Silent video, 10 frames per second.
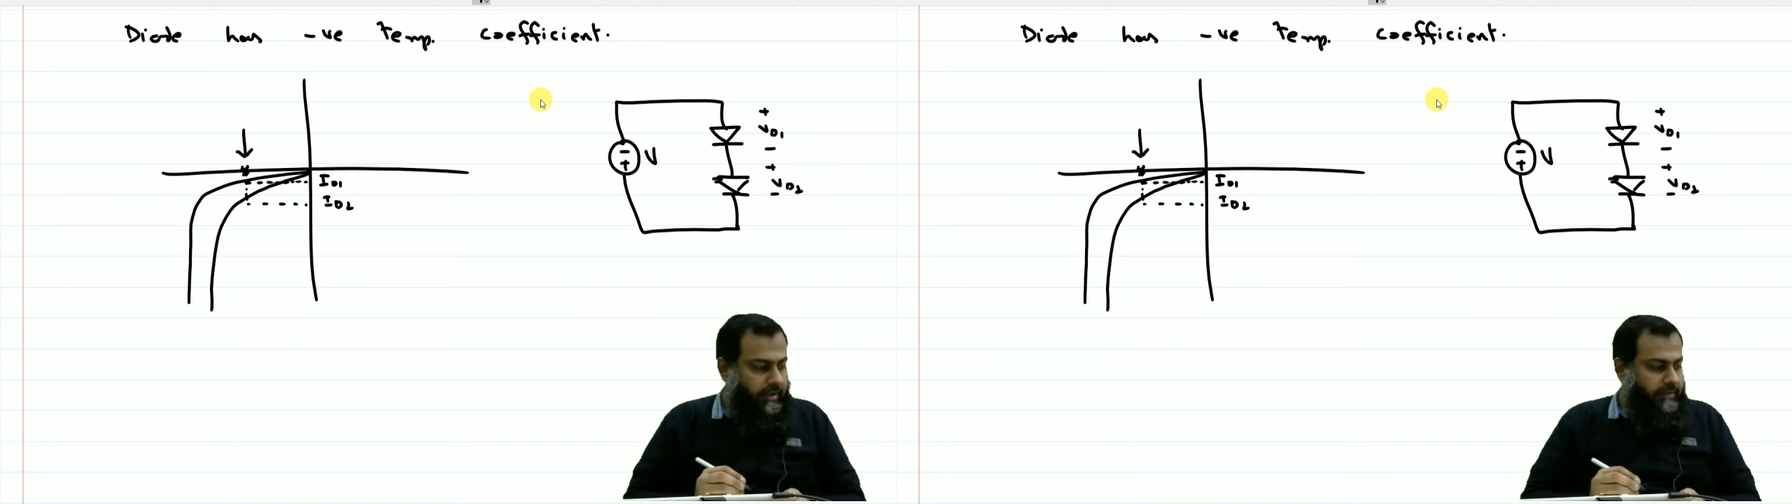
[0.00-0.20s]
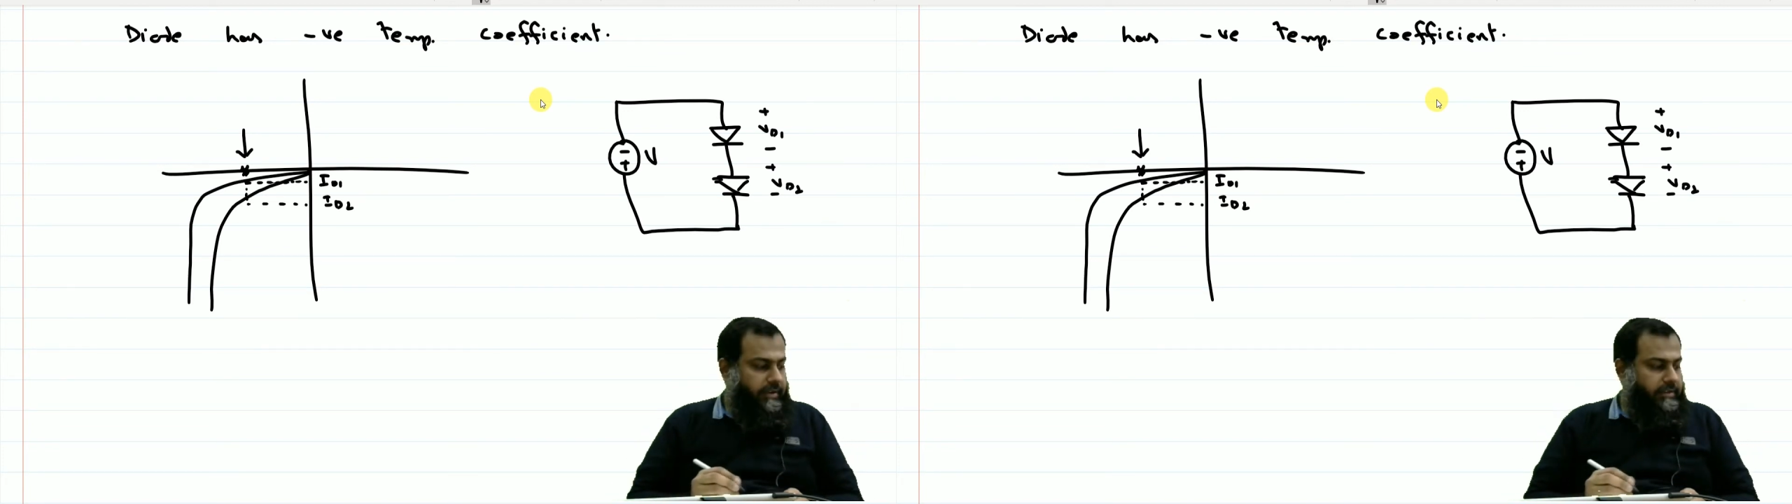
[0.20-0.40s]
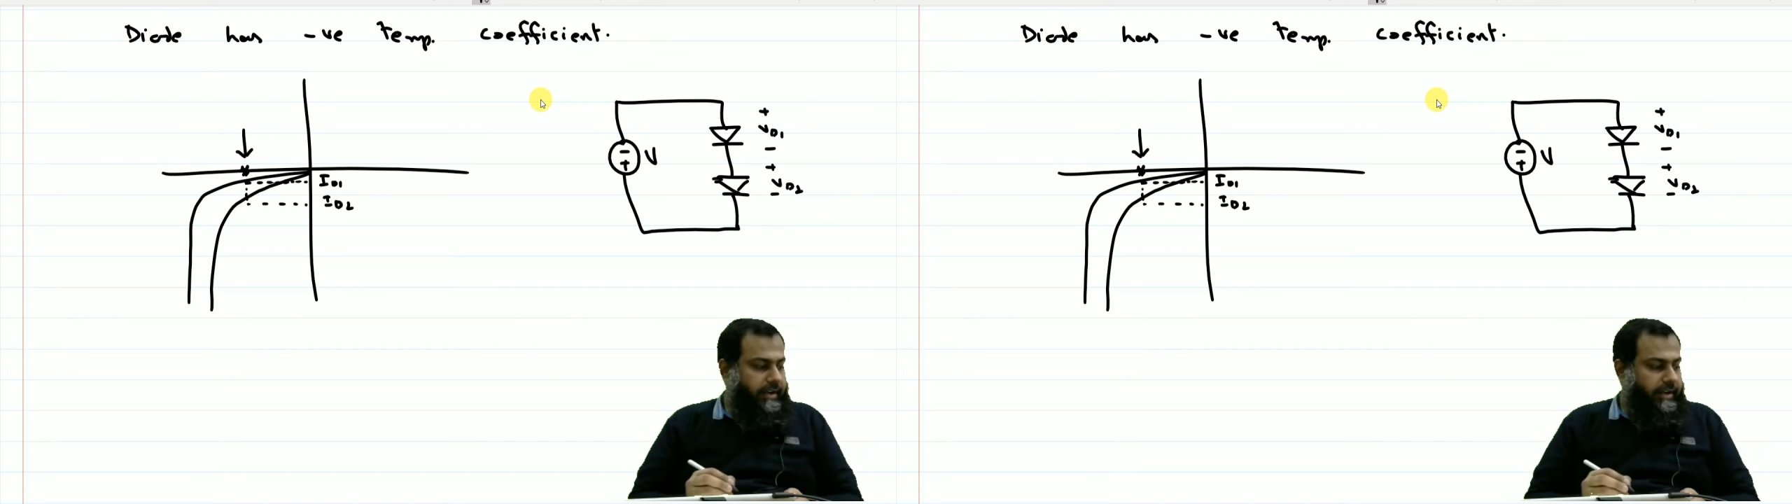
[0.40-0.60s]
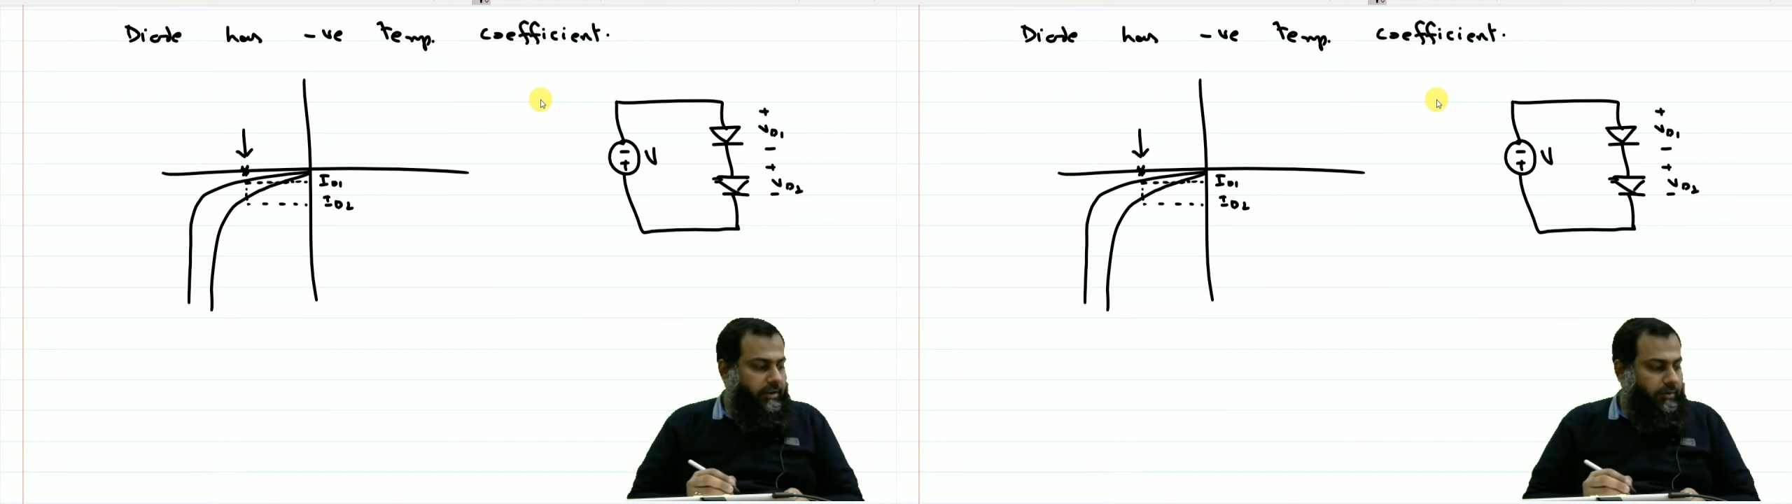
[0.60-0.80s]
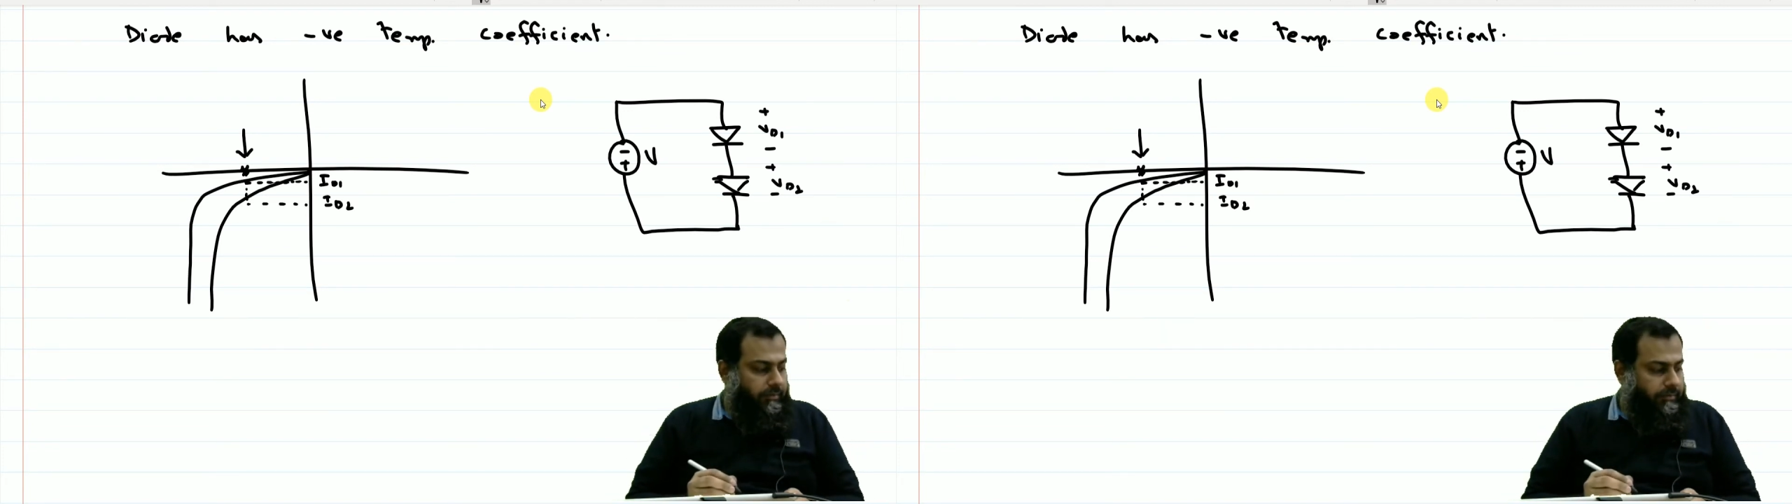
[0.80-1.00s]

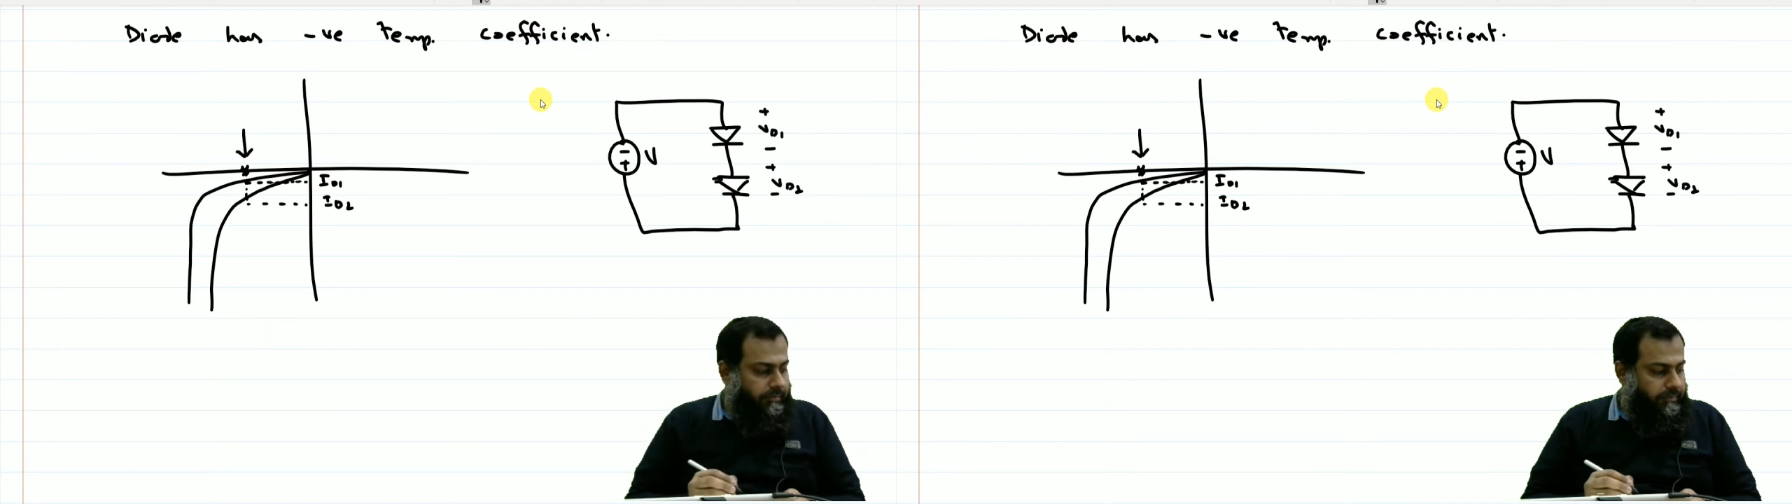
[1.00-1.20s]
ID2,